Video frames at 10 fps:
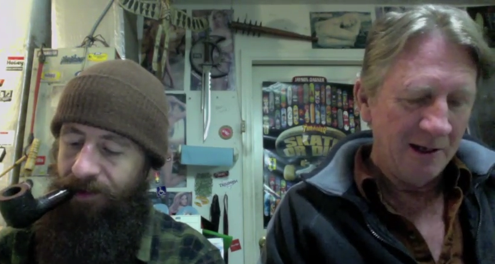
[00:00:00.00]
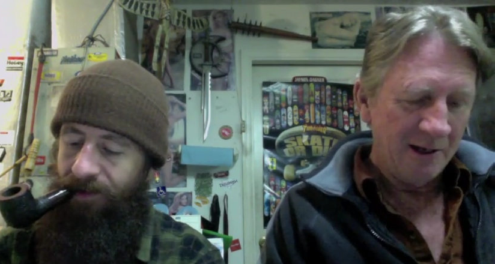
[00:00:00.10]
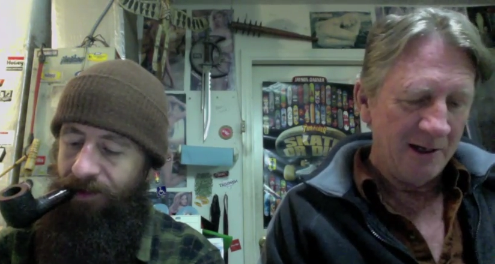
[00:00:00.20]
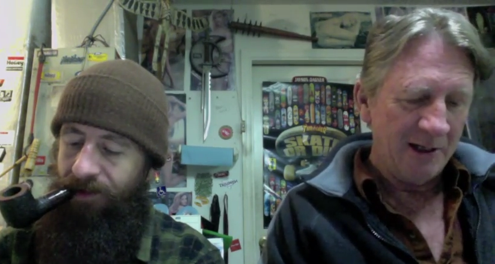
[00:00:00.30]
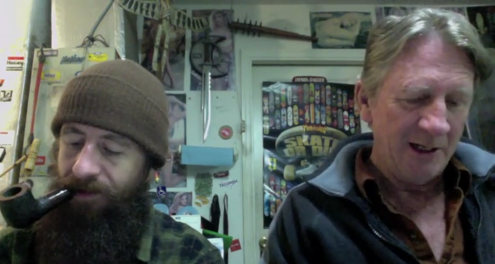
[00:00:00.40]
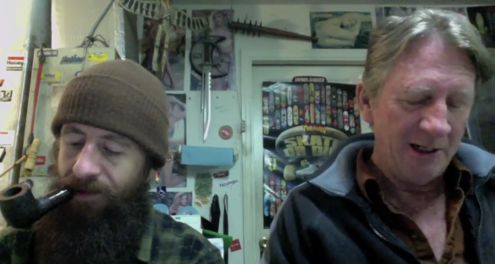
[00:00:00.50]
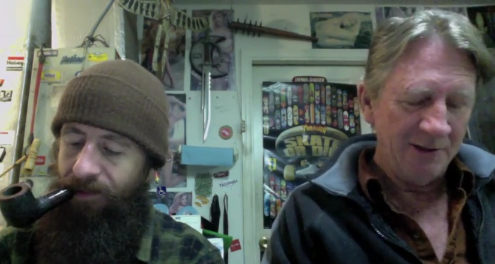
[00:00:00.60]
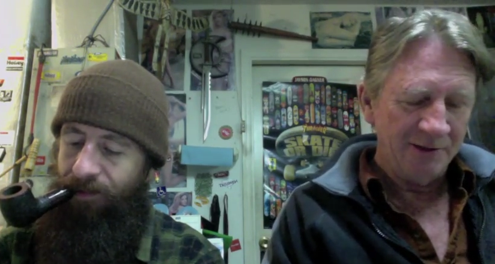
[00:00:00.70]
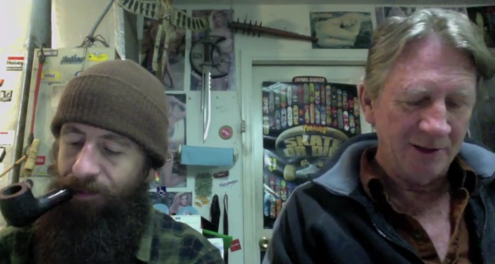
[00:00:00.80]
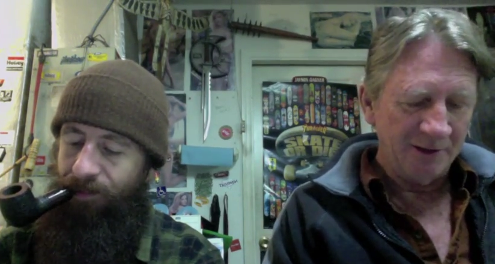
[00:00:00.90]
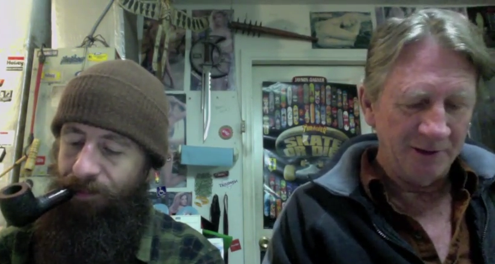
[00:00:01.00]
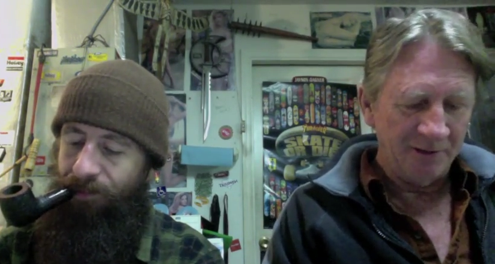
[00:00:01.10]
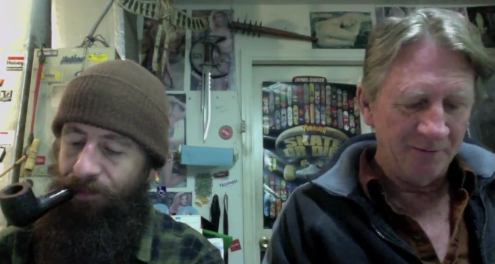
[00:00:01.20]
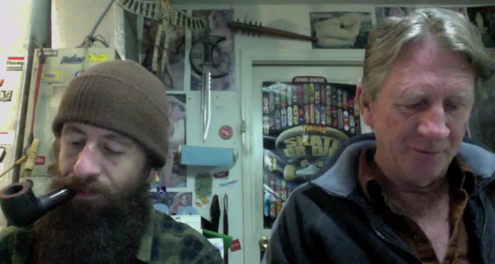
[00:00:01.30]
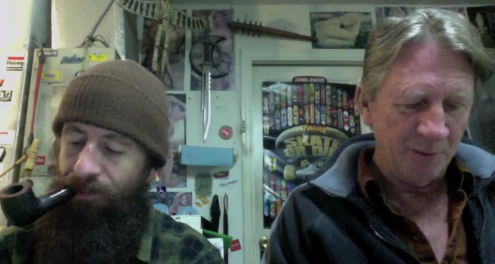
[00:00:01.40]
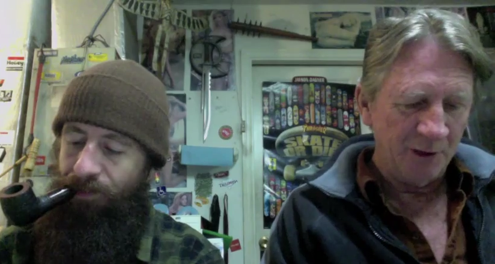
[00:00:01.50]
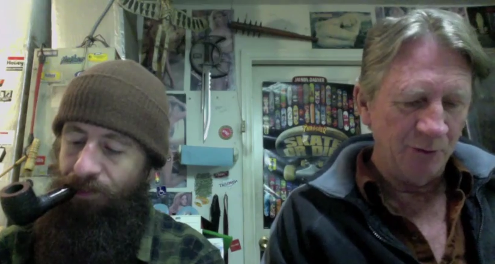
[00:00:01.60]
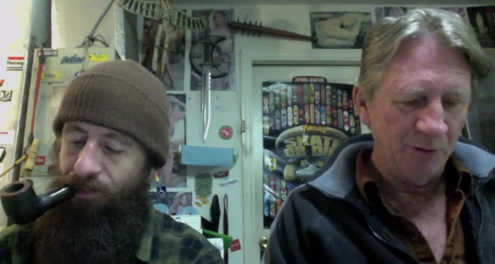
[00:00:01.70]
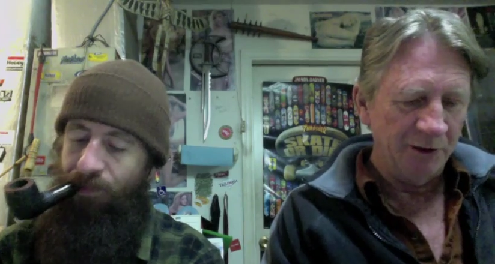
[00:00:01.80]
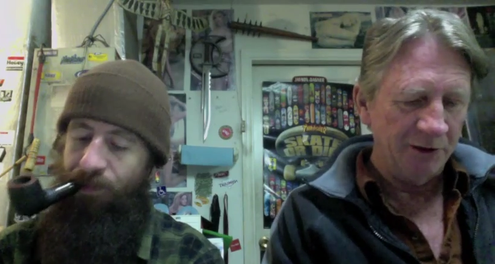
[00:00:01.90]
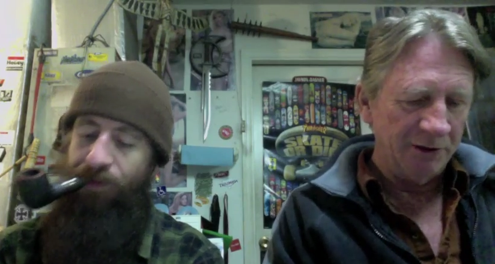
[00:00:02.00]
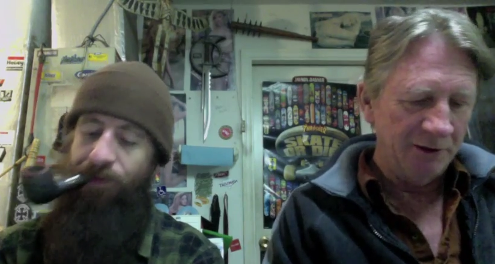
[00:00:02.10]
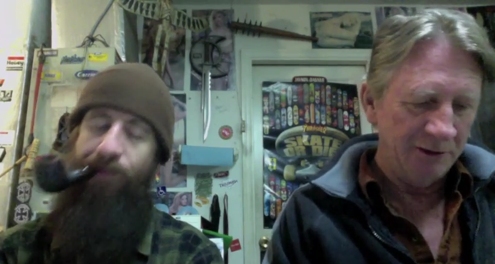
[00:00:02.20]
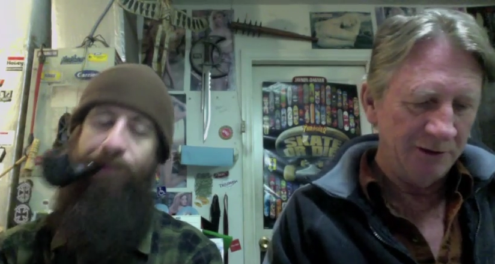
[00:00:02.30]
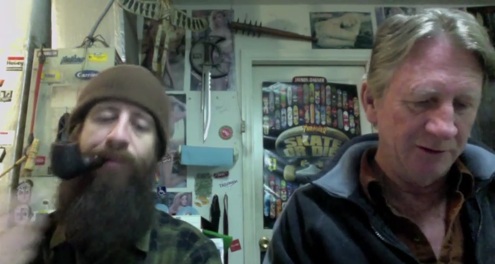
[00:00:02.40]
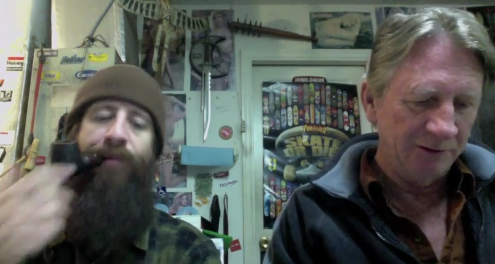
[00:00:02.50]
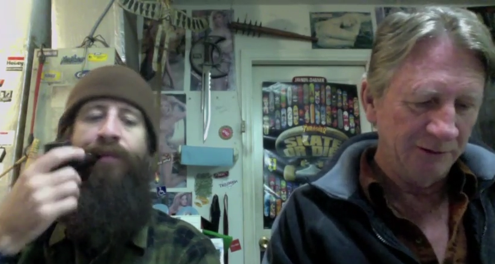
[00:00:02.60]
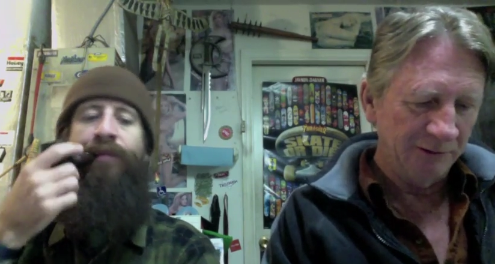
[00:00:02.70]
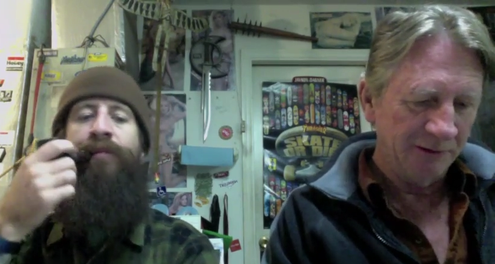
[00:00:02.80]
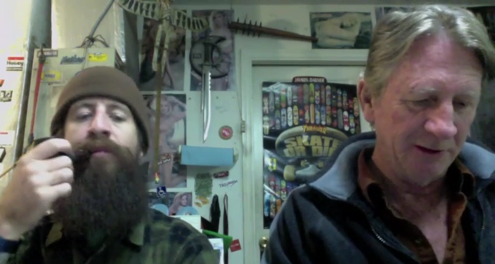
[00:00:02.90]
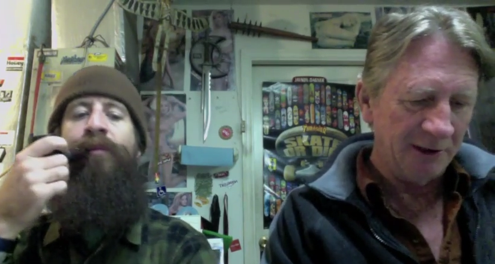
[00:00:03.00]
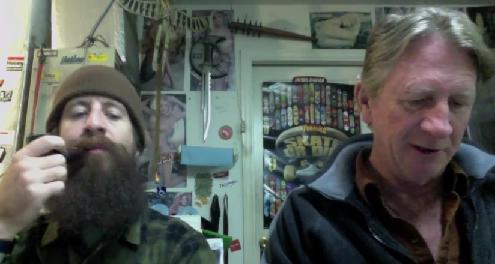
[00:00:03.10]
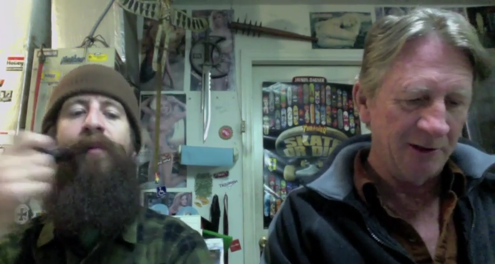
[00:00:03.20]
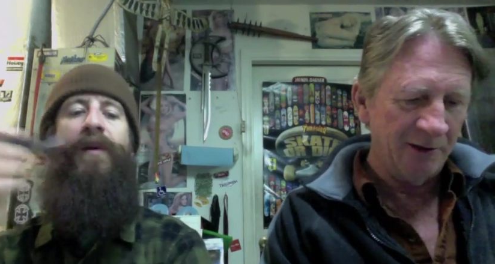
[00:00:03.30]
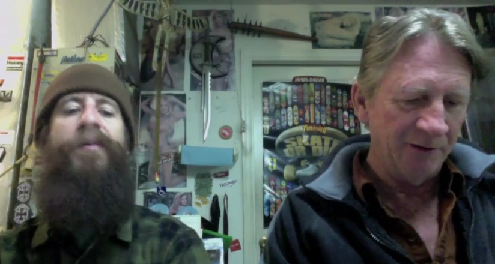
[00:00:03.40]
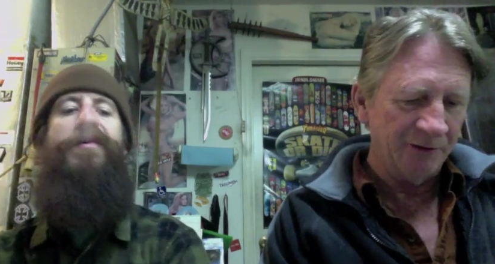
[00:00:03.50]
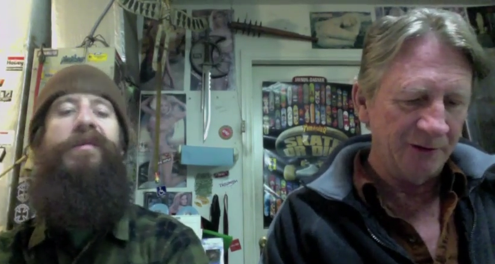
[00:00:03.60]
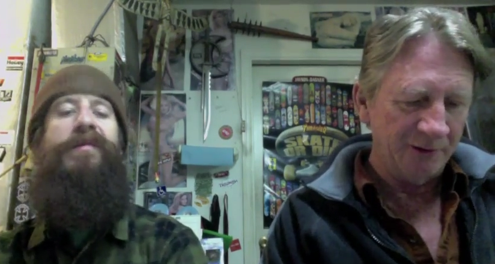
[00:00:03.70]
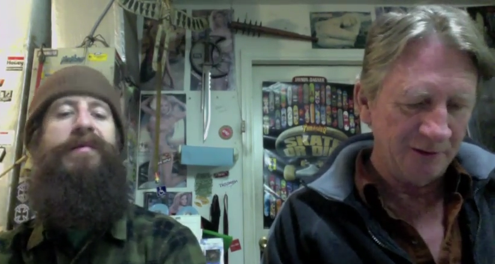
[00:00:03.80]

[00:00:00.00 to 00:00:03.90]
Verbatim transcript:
Speaker 1: I had something for my winner, and I lost it.